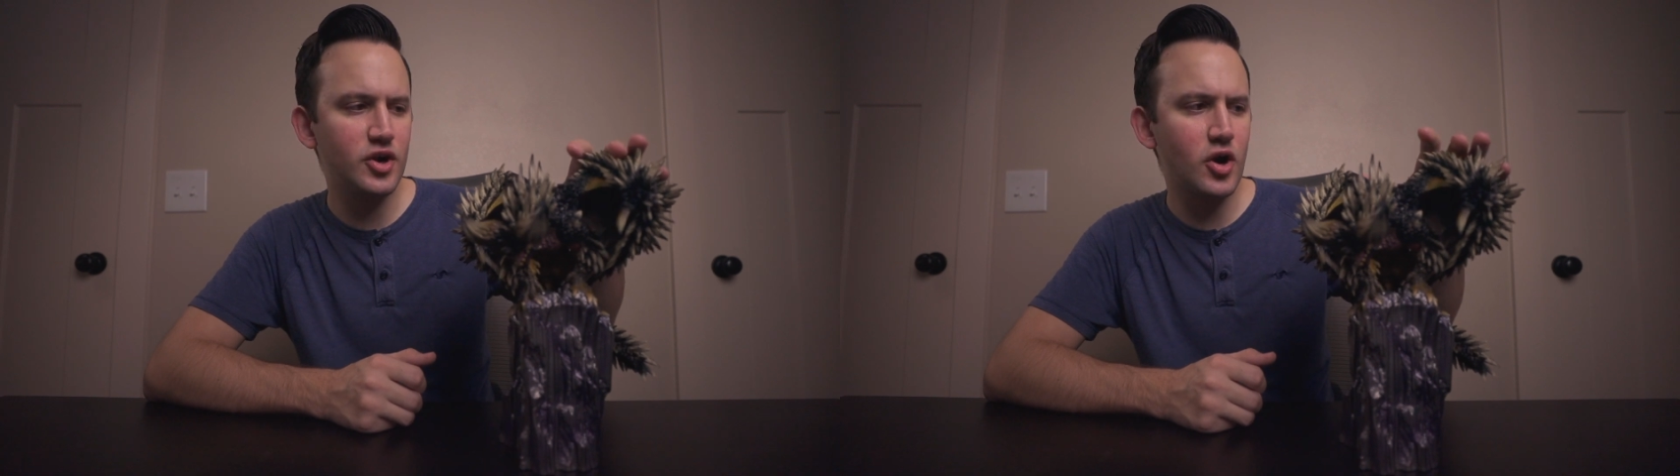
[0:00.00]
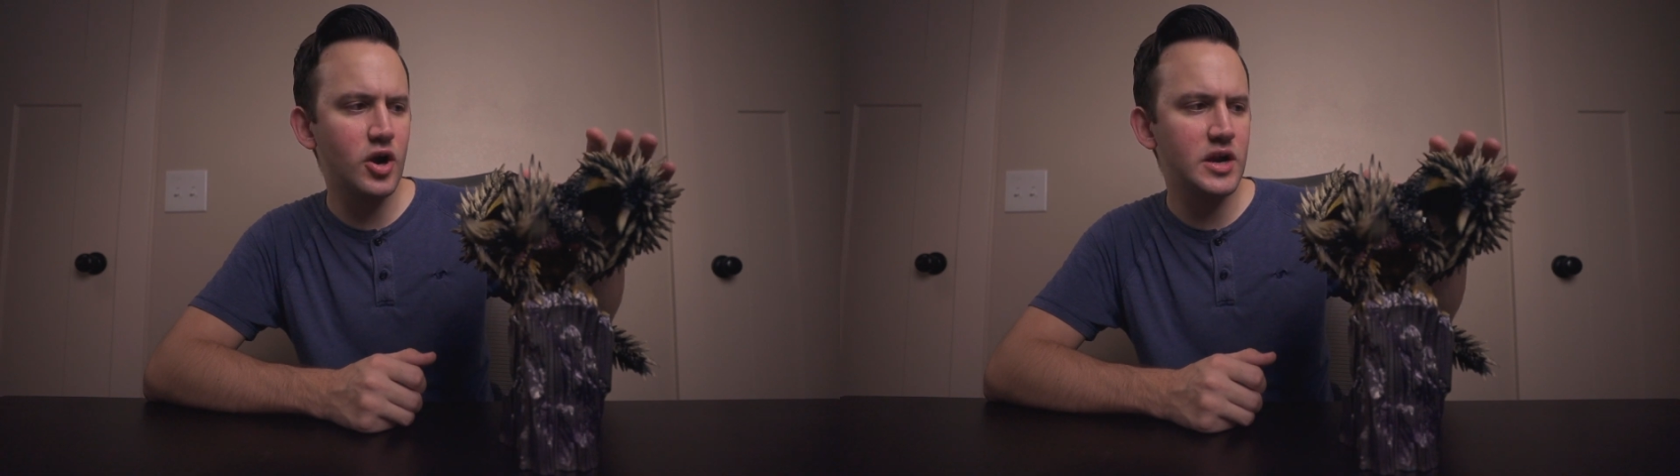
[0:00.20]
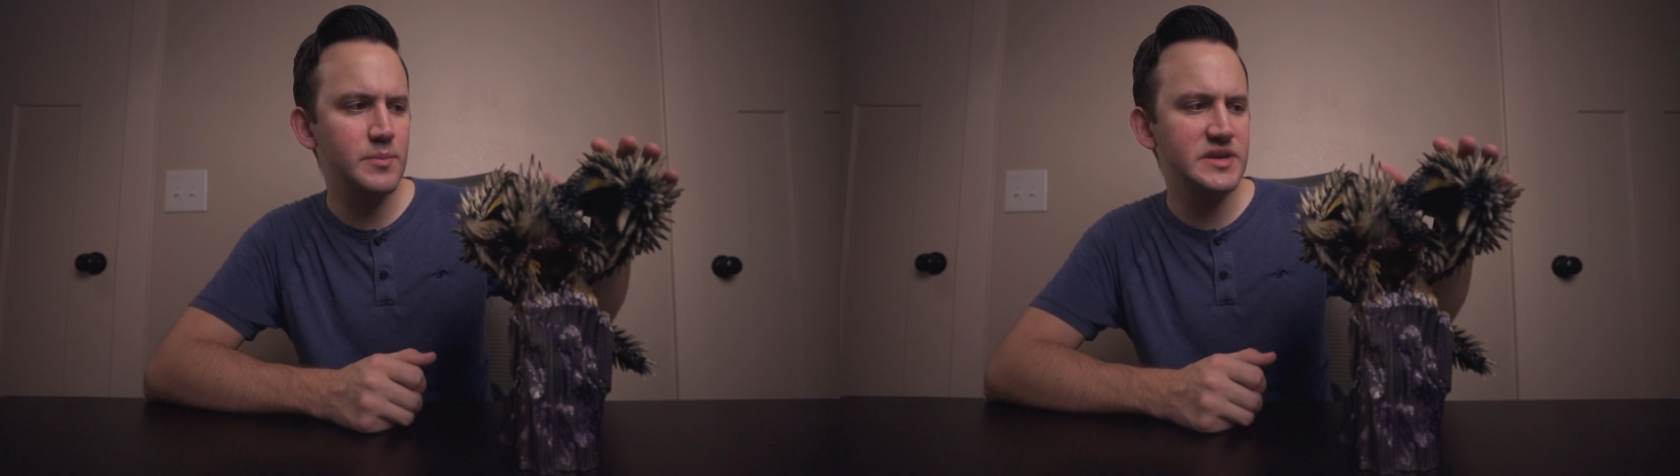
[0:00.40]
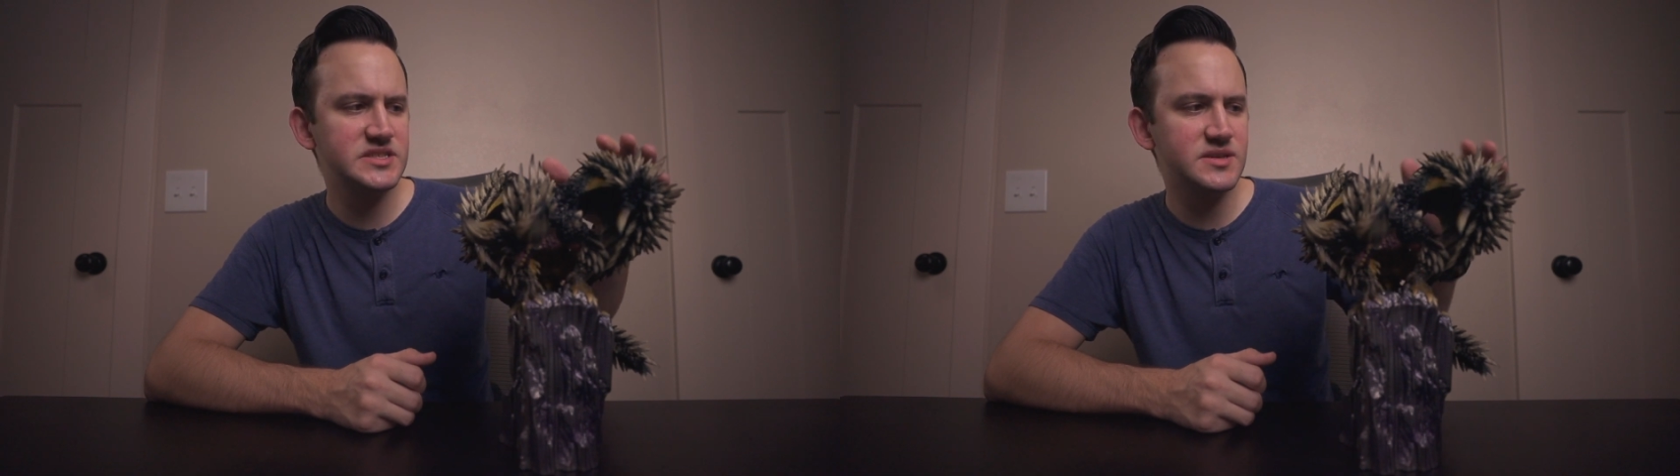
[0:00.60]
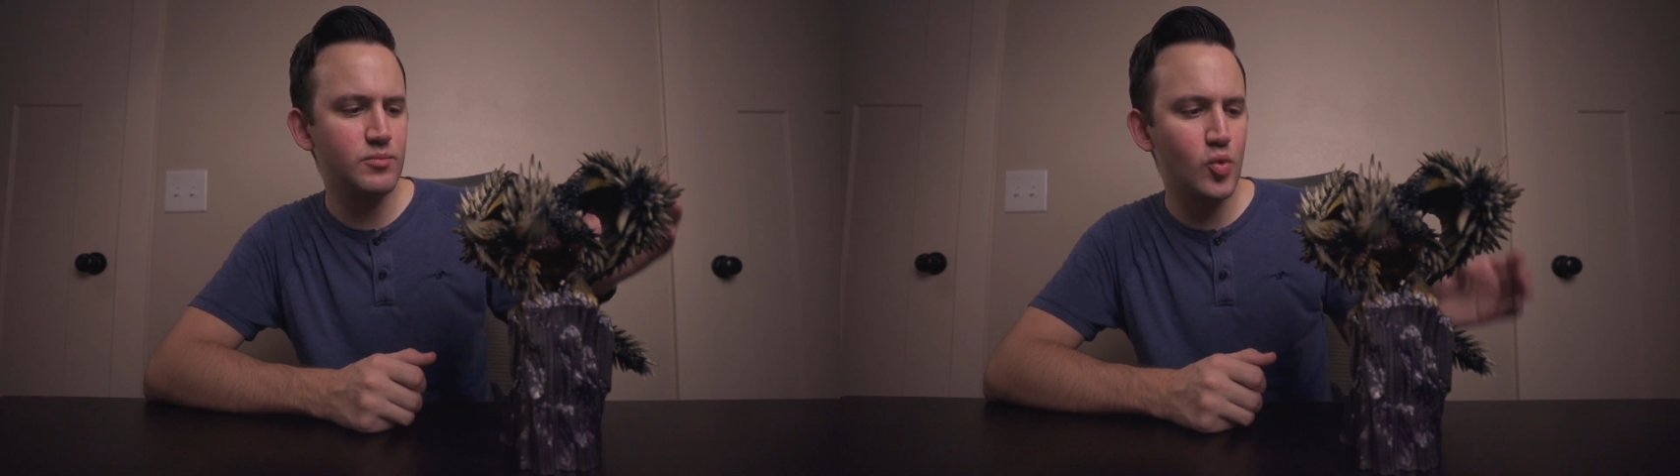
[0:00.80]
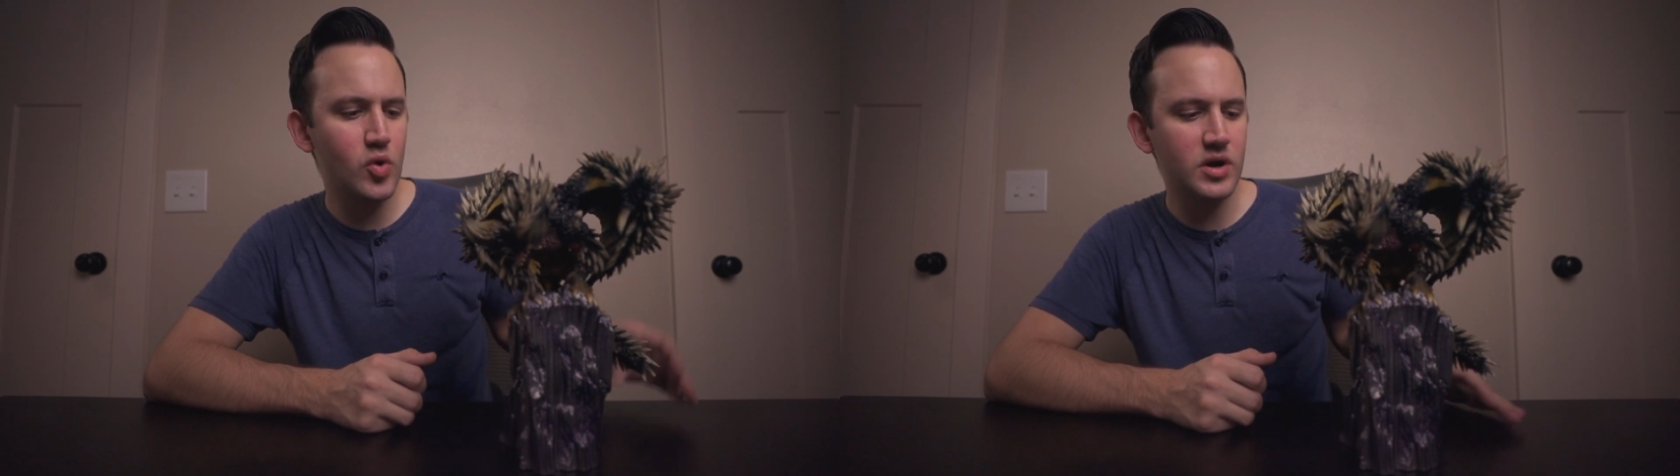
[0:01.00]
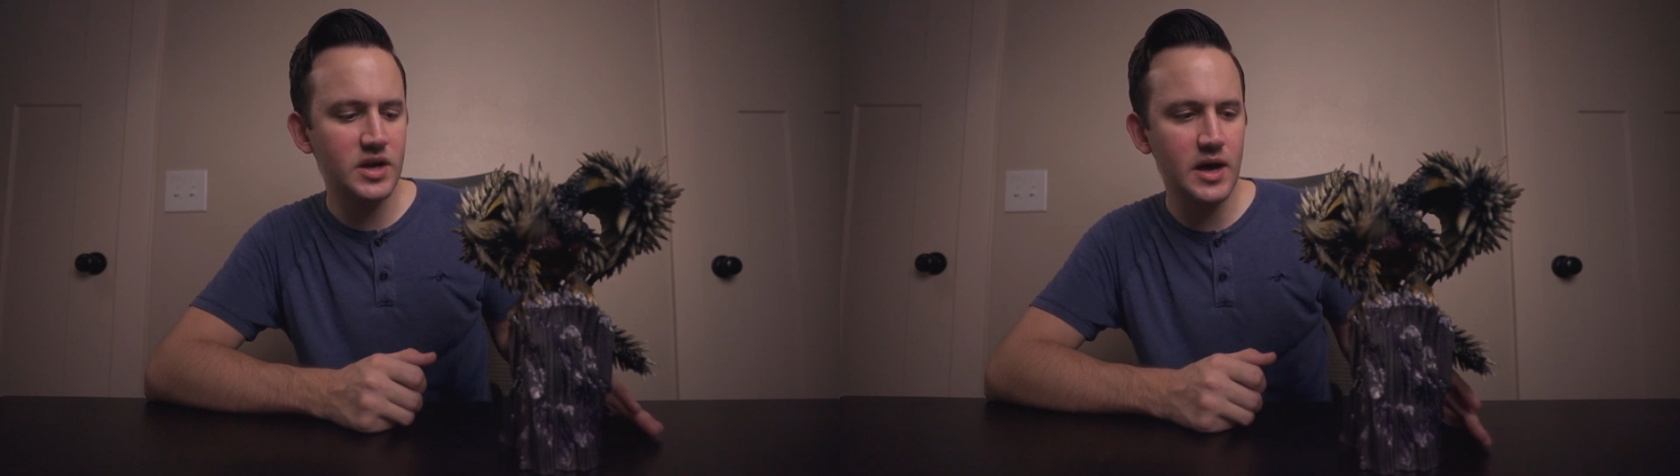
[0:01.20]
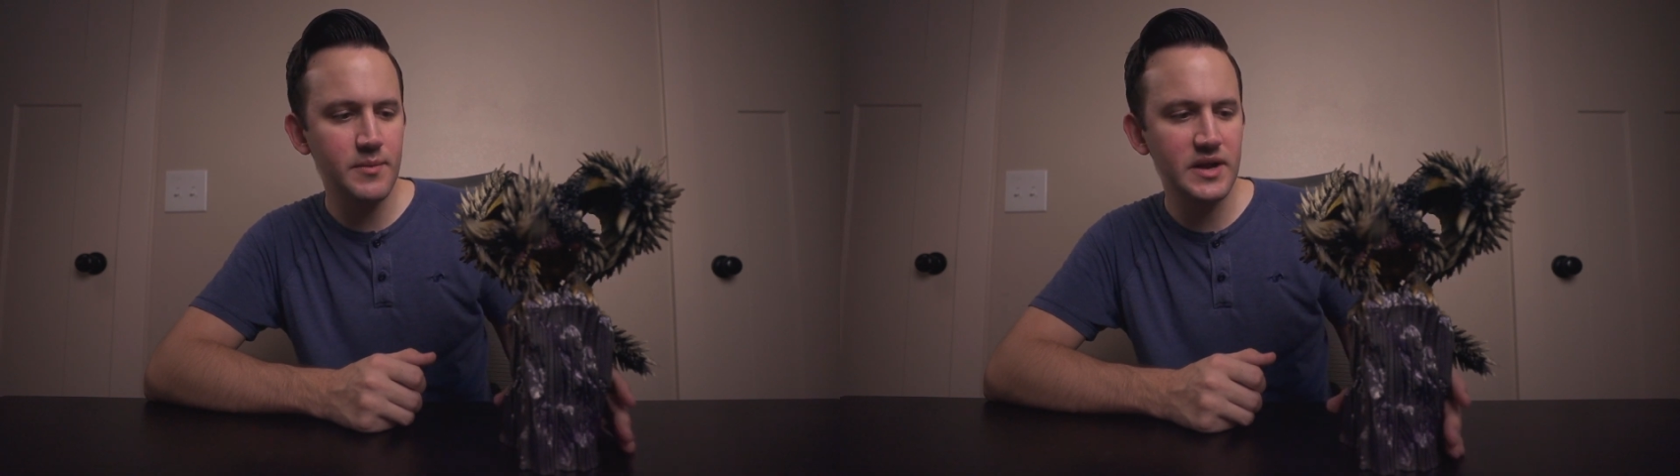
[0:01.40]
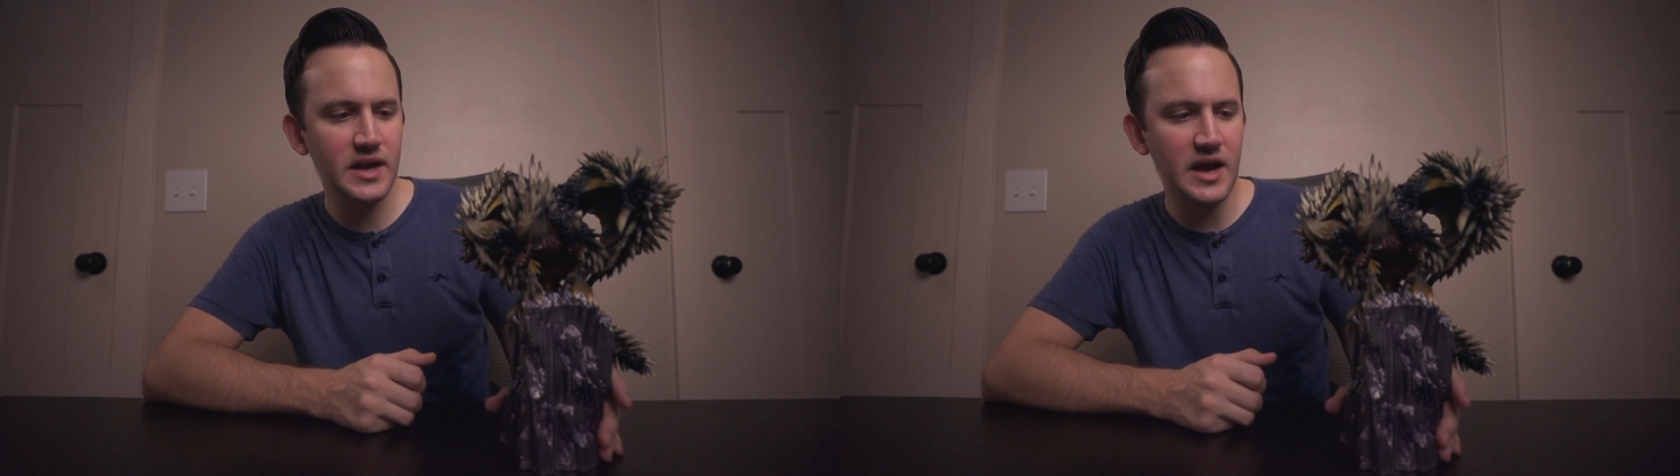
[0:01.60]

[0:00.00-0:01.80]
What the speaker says: There are going to be some more coming.